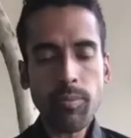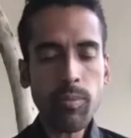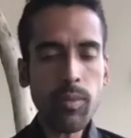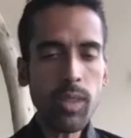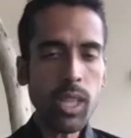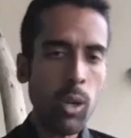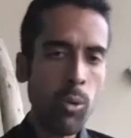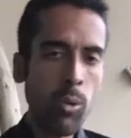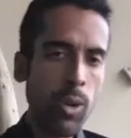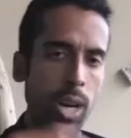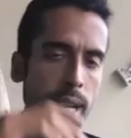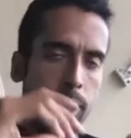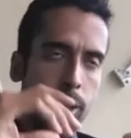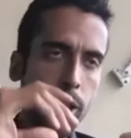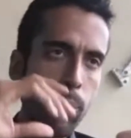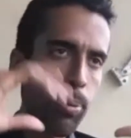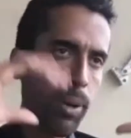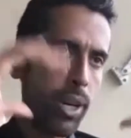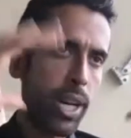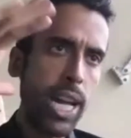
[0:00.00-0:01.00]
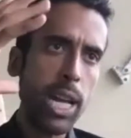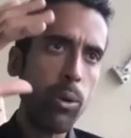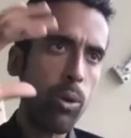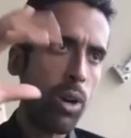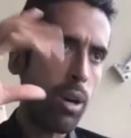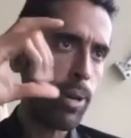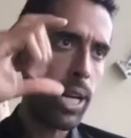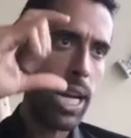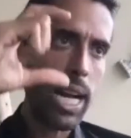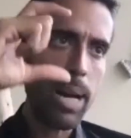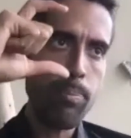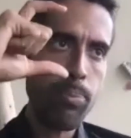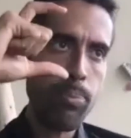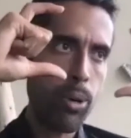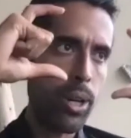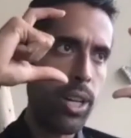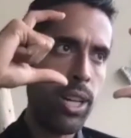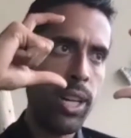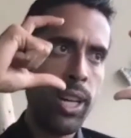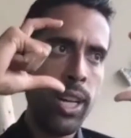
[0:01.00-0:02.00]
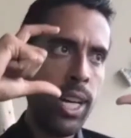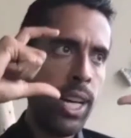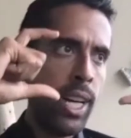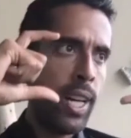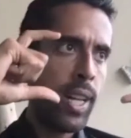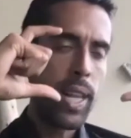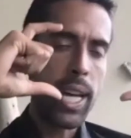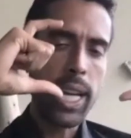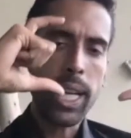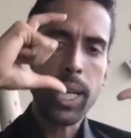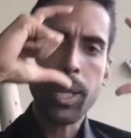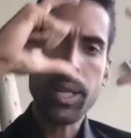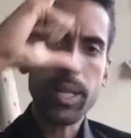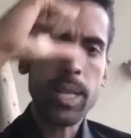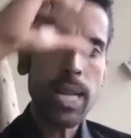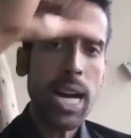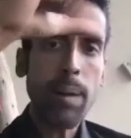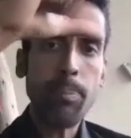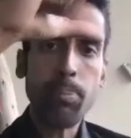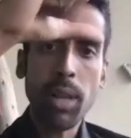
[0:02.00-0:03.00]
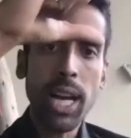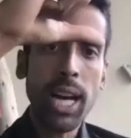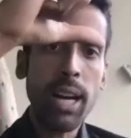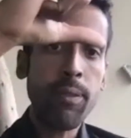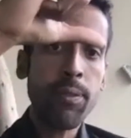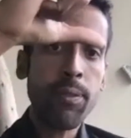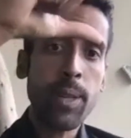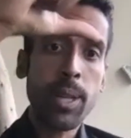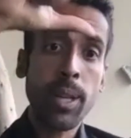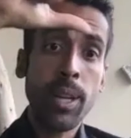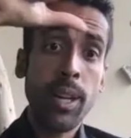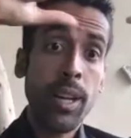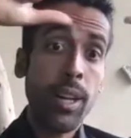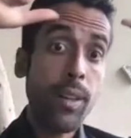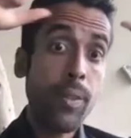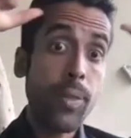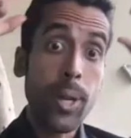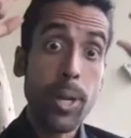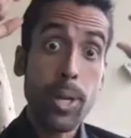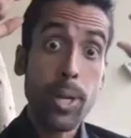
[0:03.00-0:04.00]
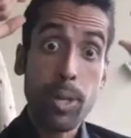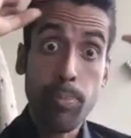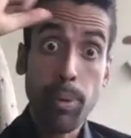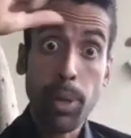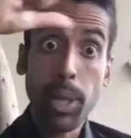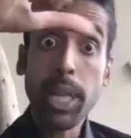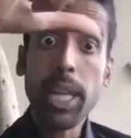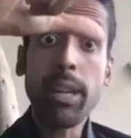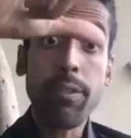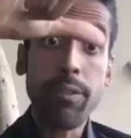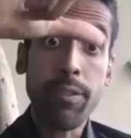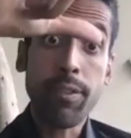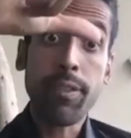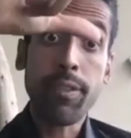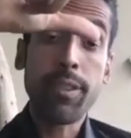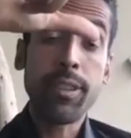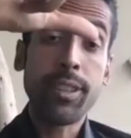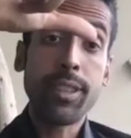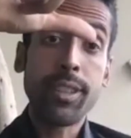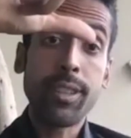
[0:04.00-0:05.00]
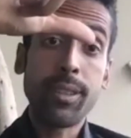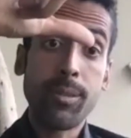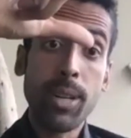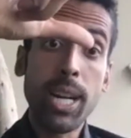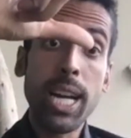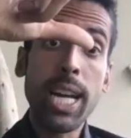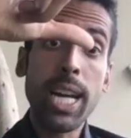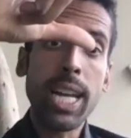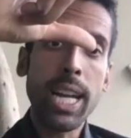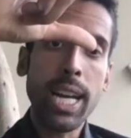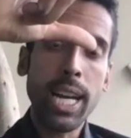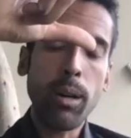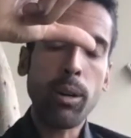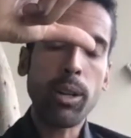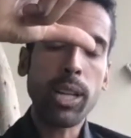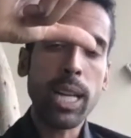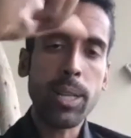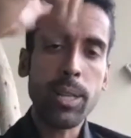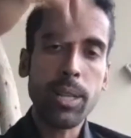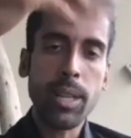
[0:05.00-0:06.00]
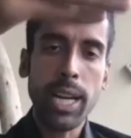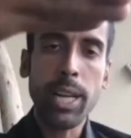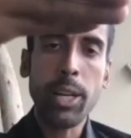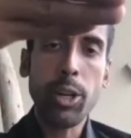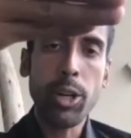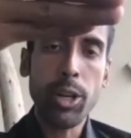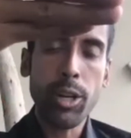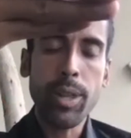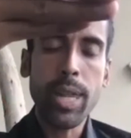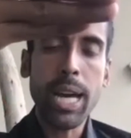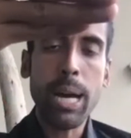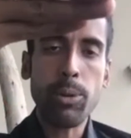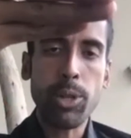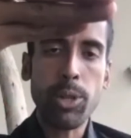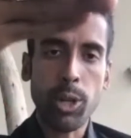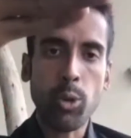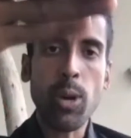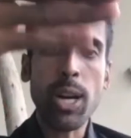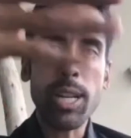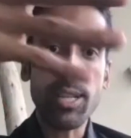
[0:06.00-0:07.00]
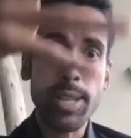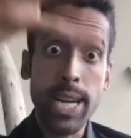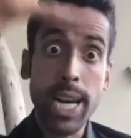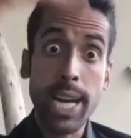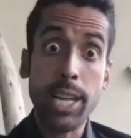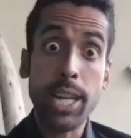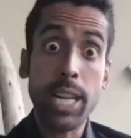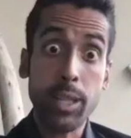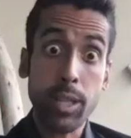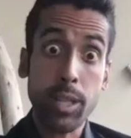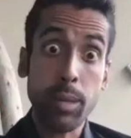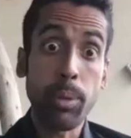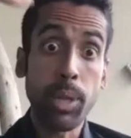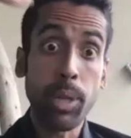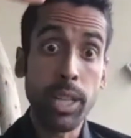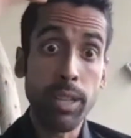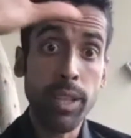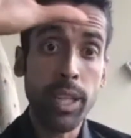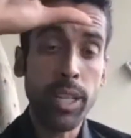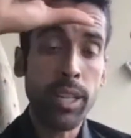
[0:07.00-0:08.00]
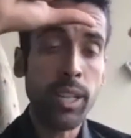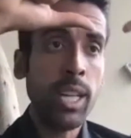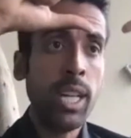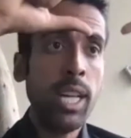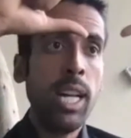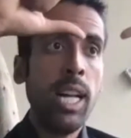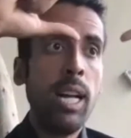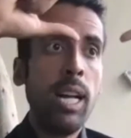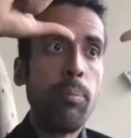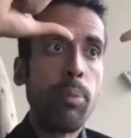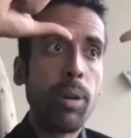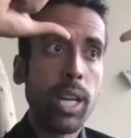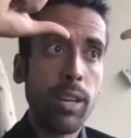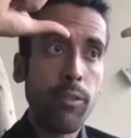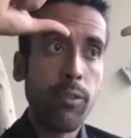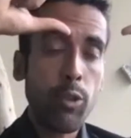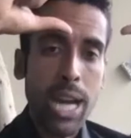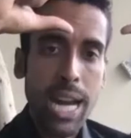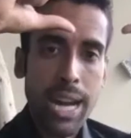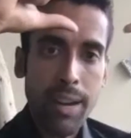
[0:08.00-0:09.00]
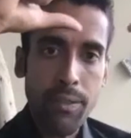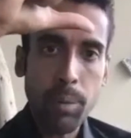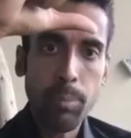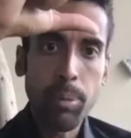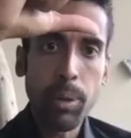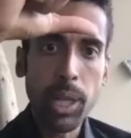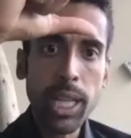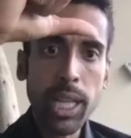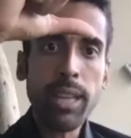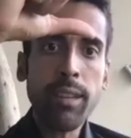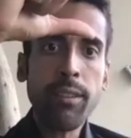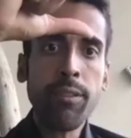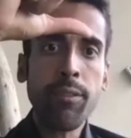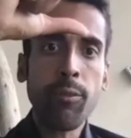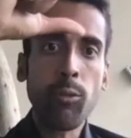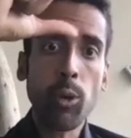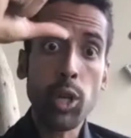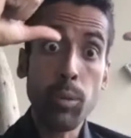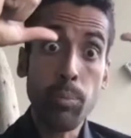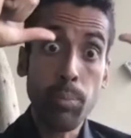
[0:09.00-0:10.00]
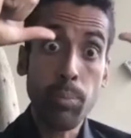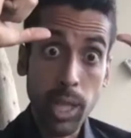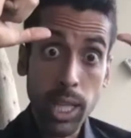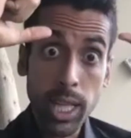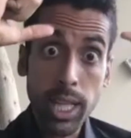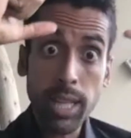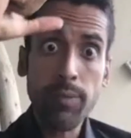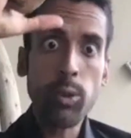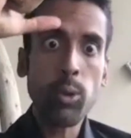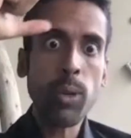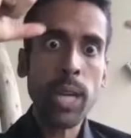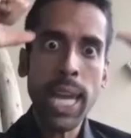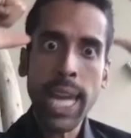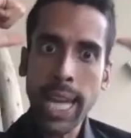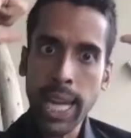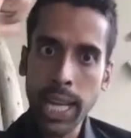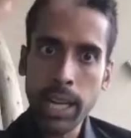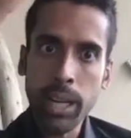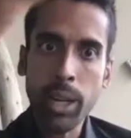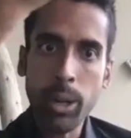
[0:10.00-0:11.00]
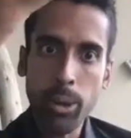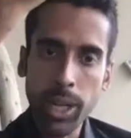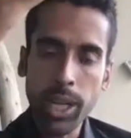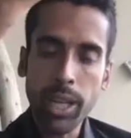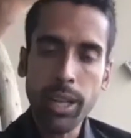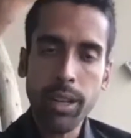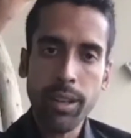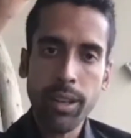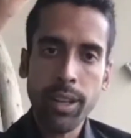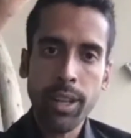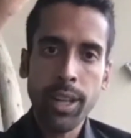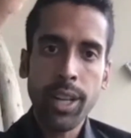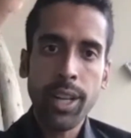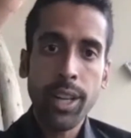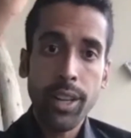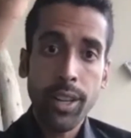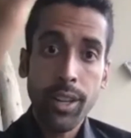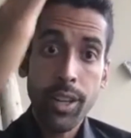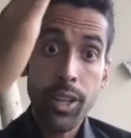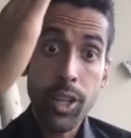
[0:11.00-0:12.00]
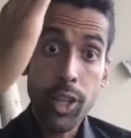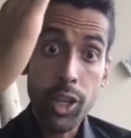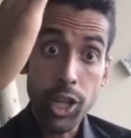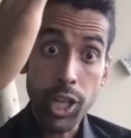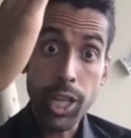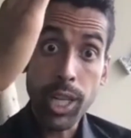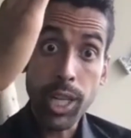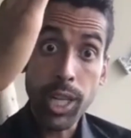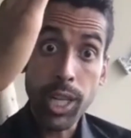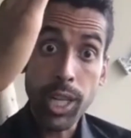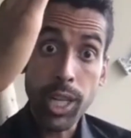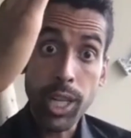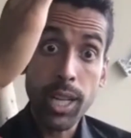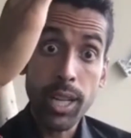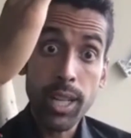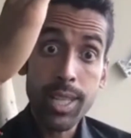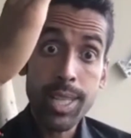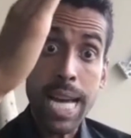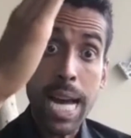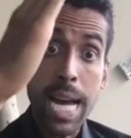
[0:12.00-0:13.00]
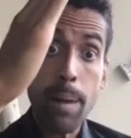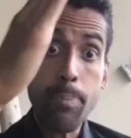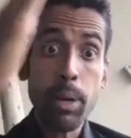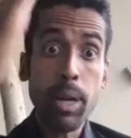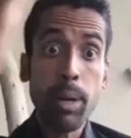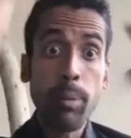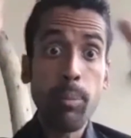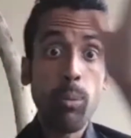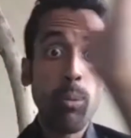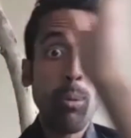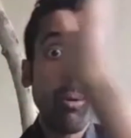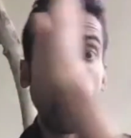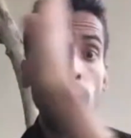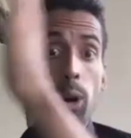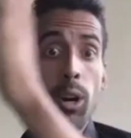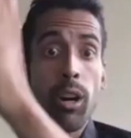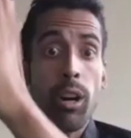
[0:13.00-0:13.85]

right, you can put it anywhere, but I put like in the top left, there's belief, right? And I'll get to, I know that was your question, how do you actually believe it? But if you have the belief where you believe you can do it, you're gonna tap into more or